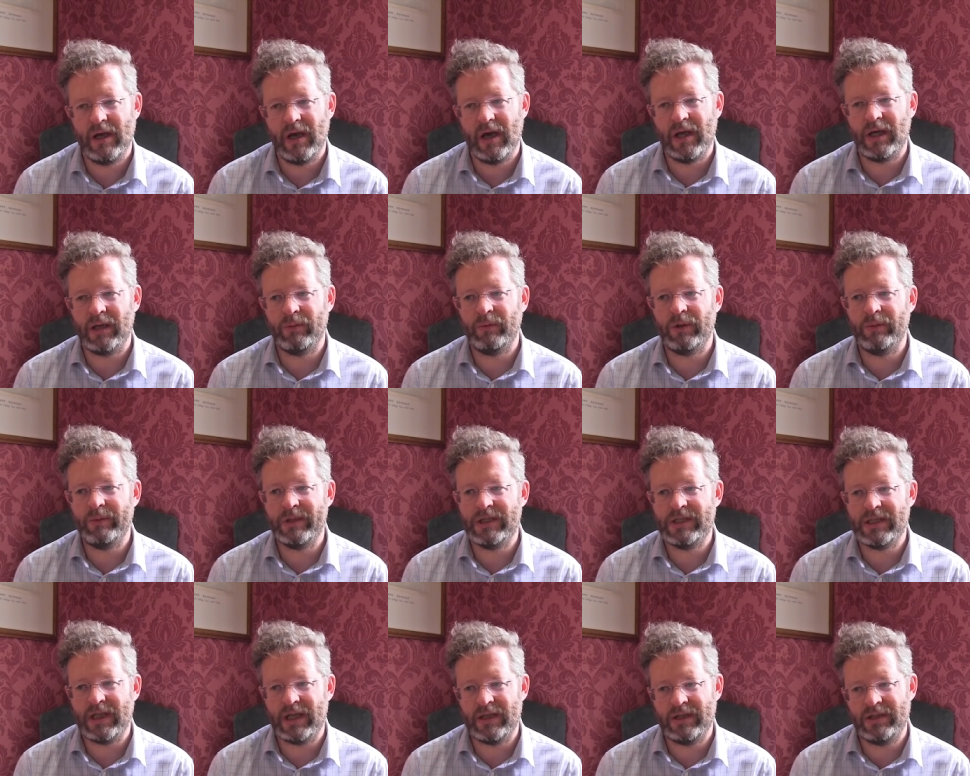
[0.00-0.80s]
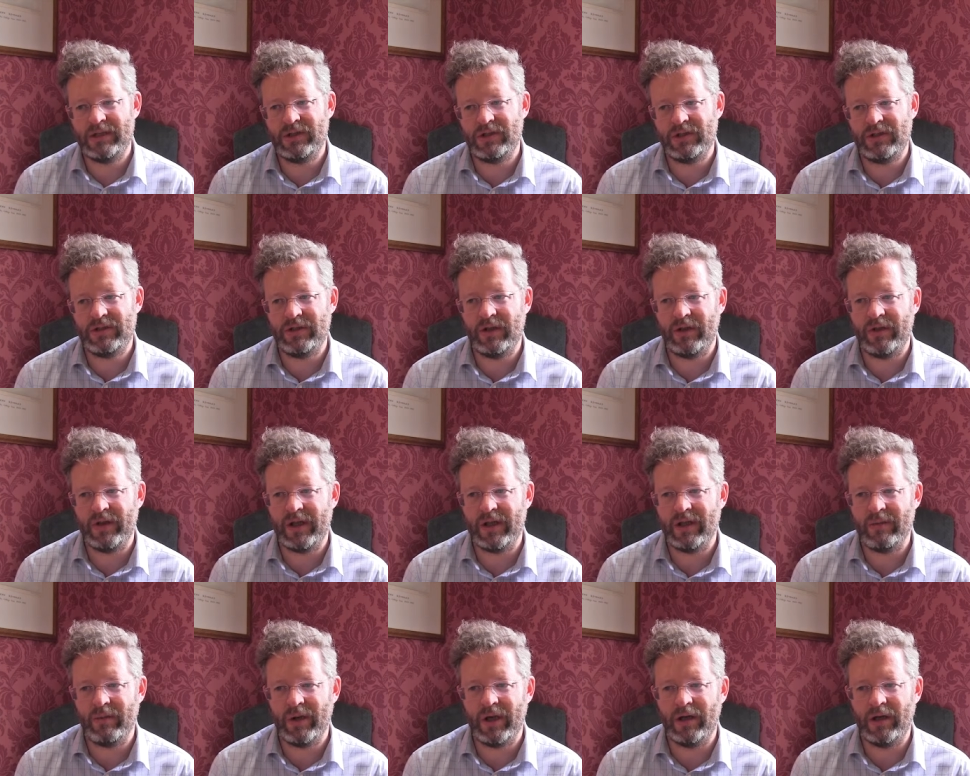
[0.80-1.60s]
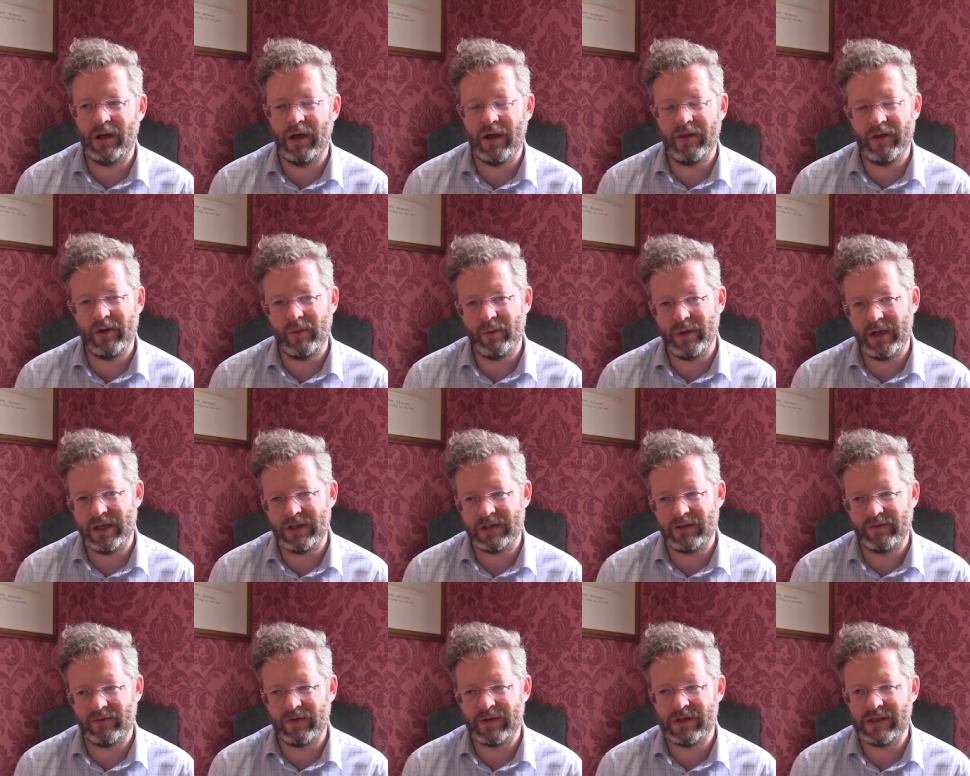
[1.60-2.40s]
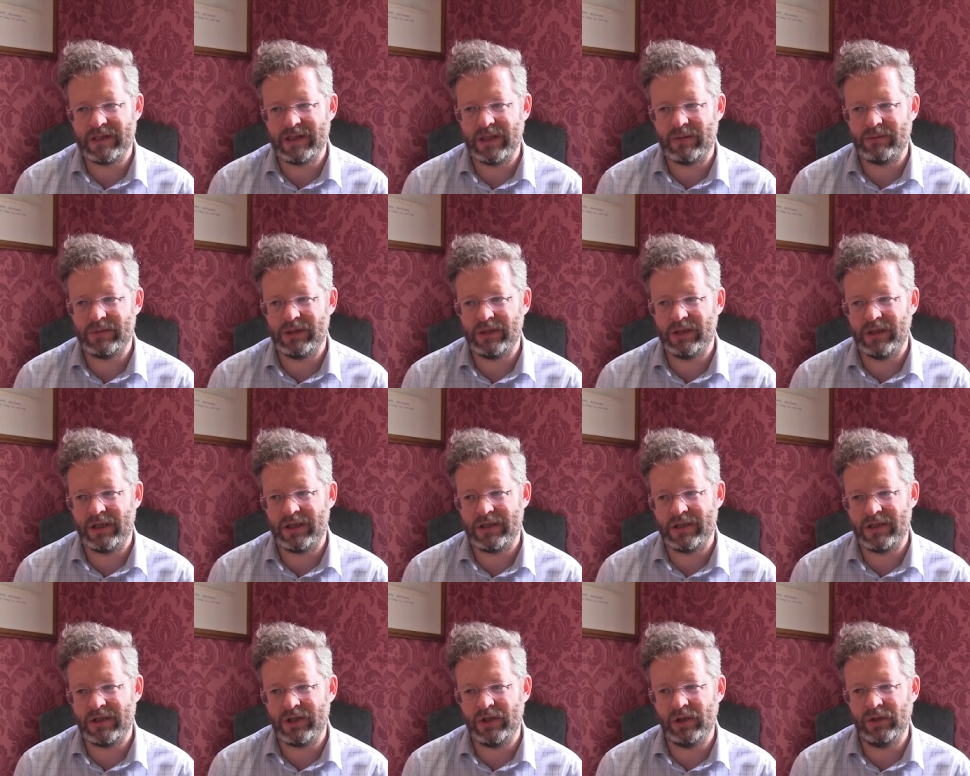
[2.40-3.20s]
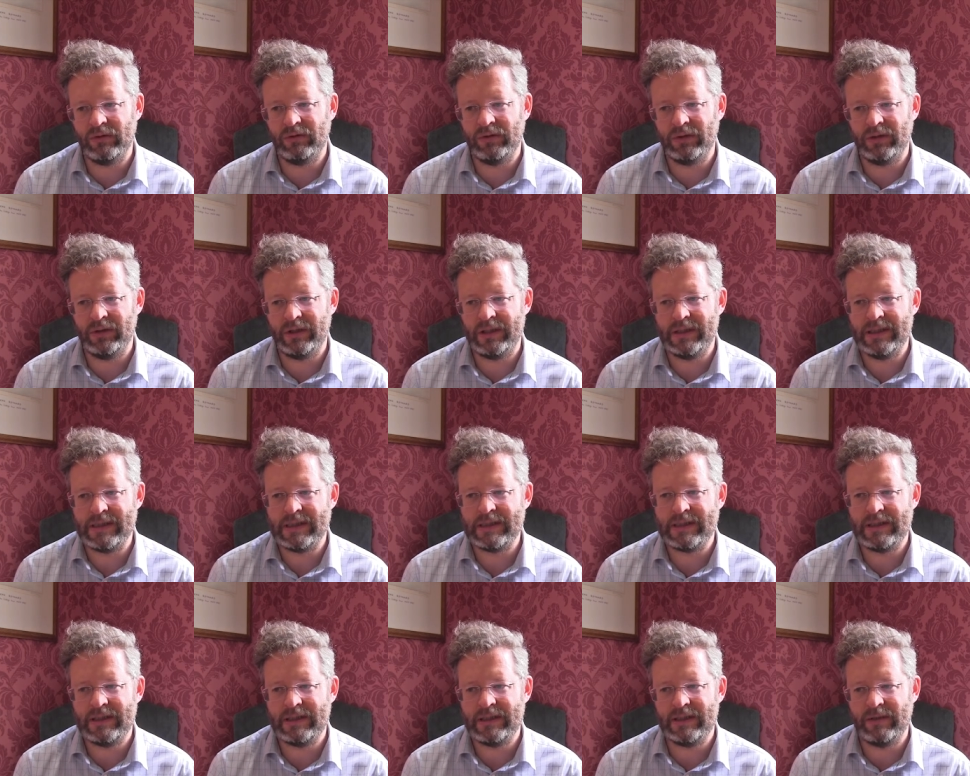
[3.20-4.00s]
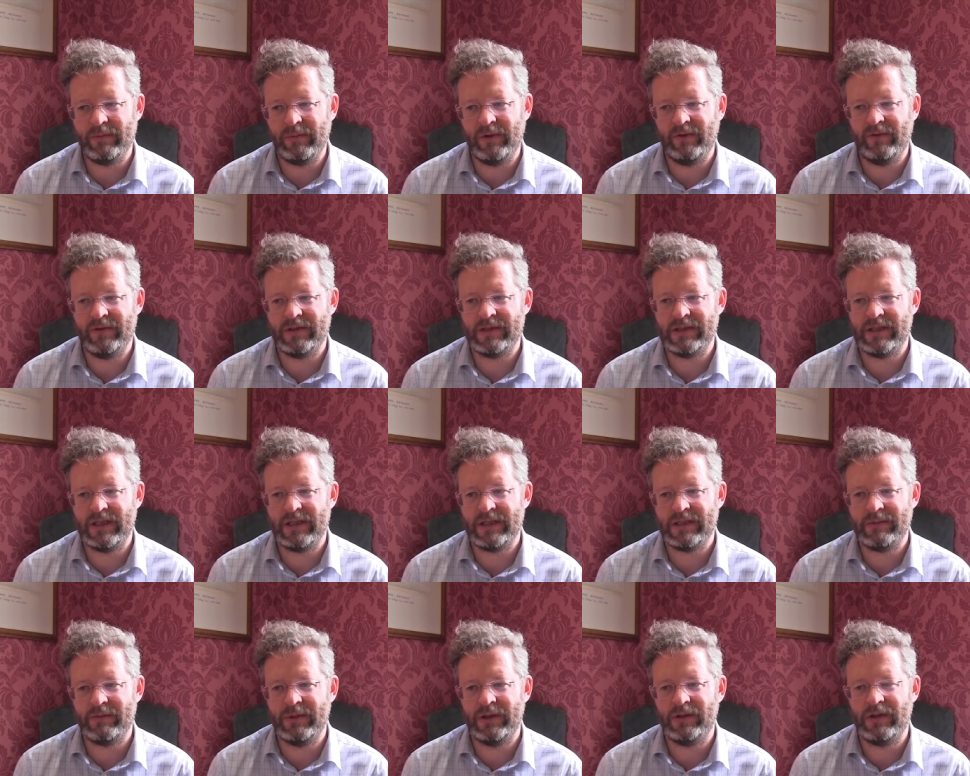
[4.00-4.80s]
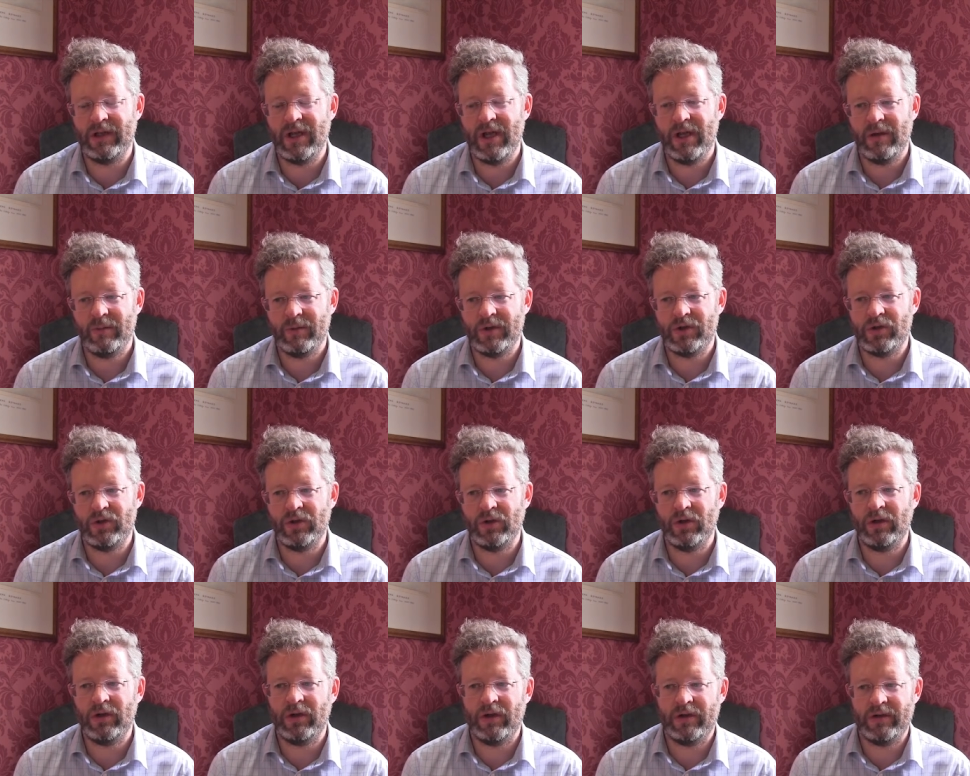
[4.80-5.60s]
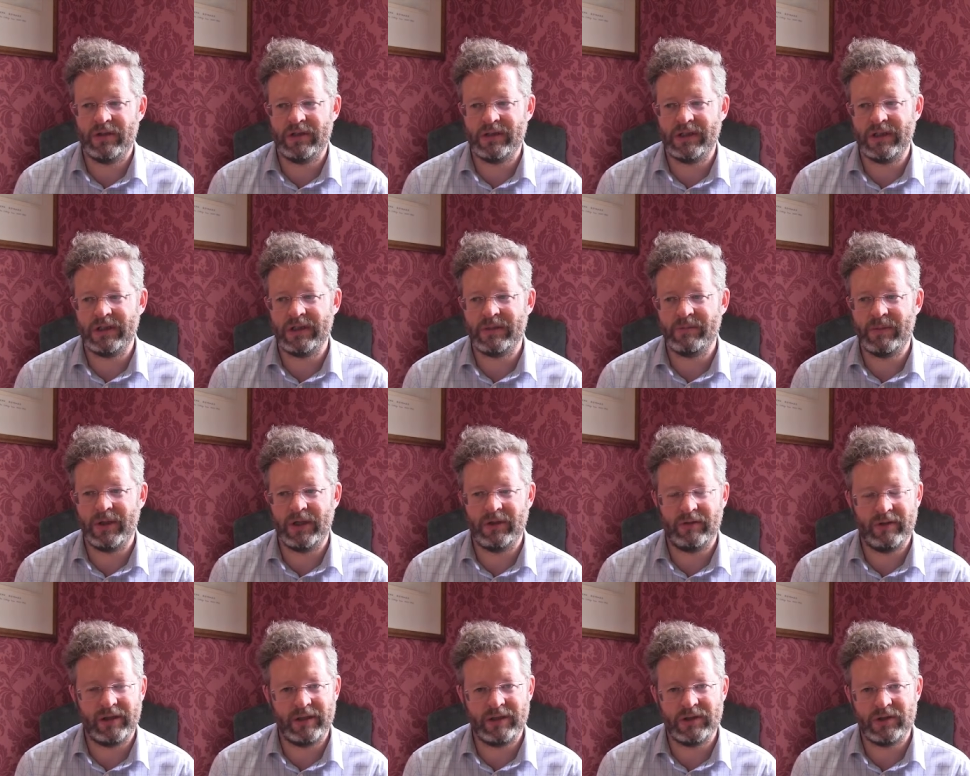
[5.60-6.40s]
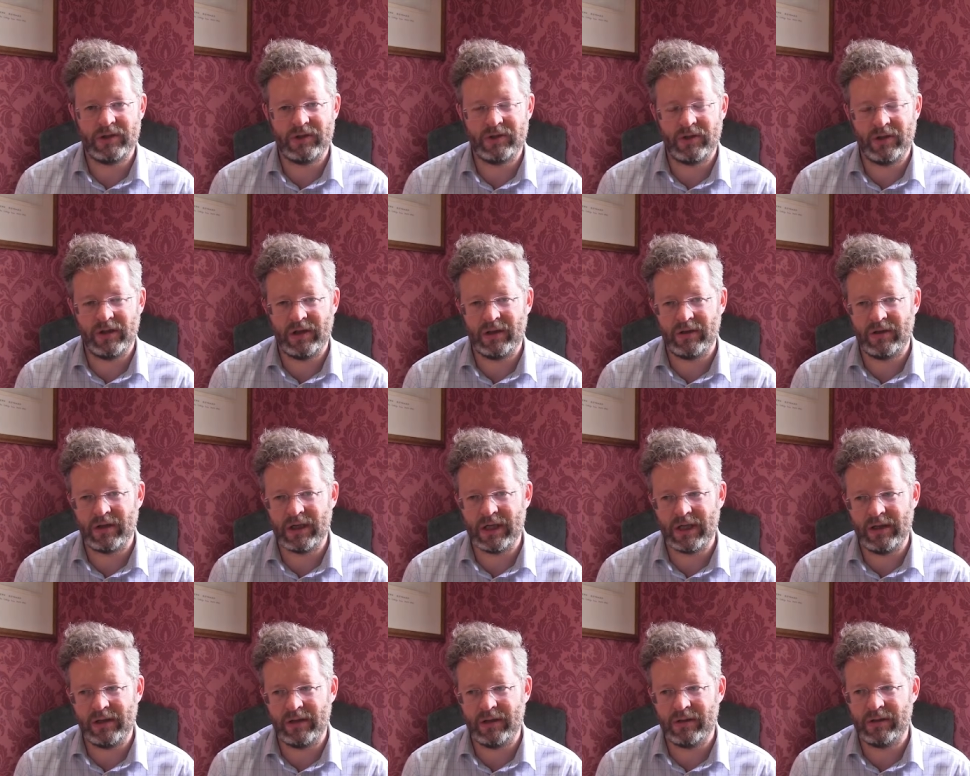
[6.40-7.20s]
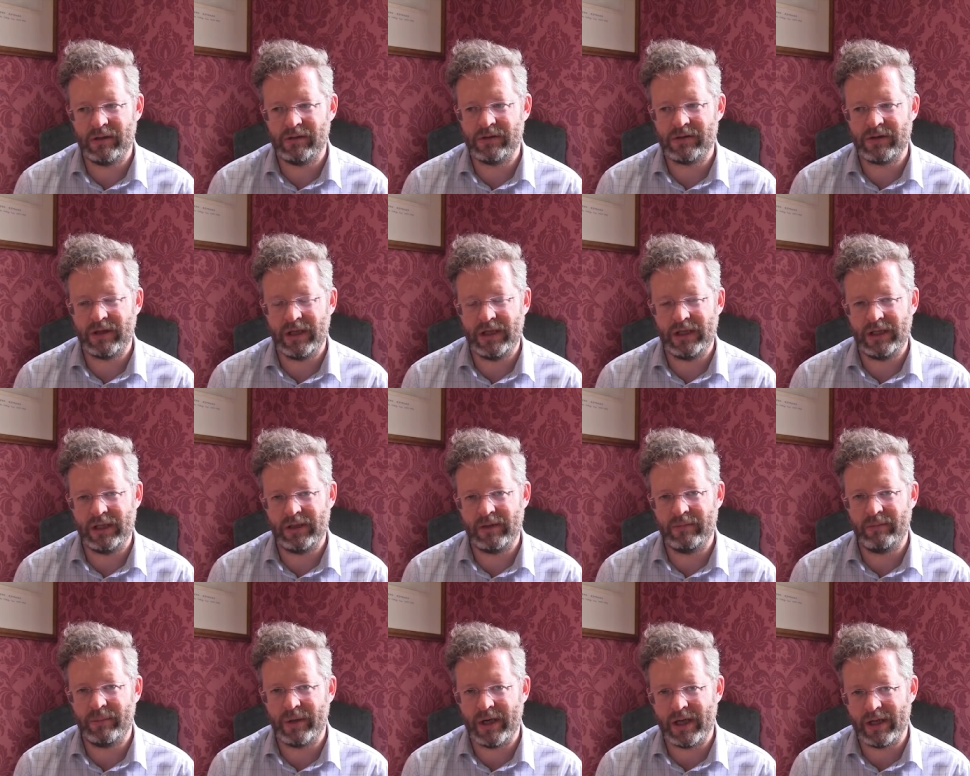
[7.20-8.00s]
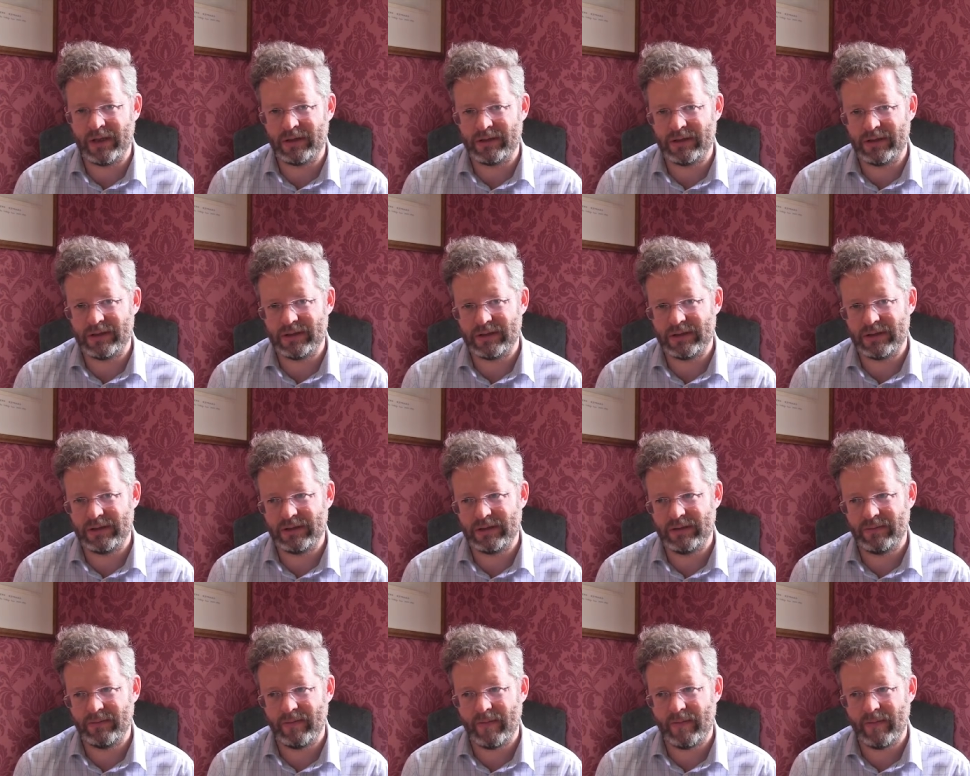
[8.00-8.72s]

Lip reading: and I will be challenging you to think about other ways of conceptualizing your role in the system of assessment which your learners experience during their clinical training and practice.